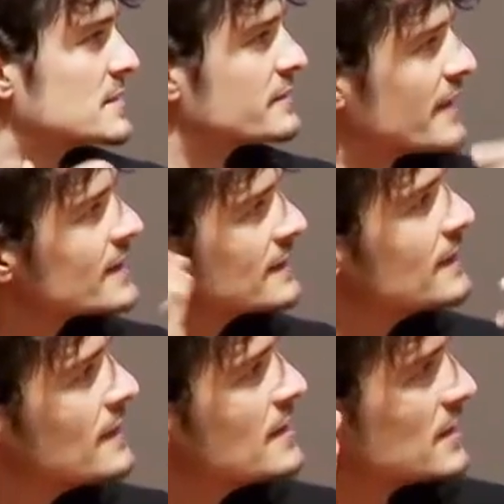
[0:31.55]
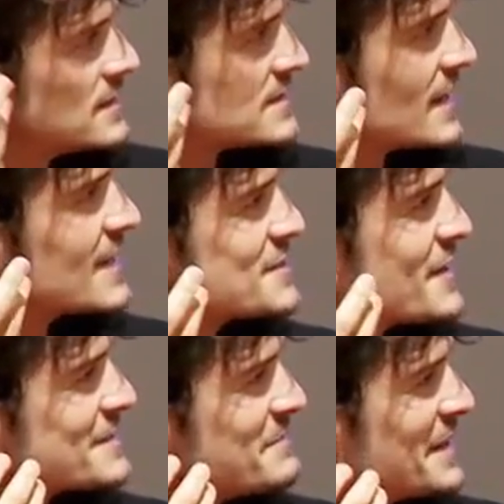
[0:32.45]
to the fact, the dyslexia
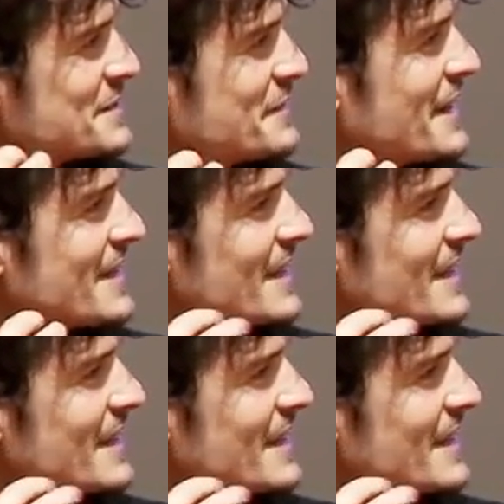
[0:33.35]
aspect of it, I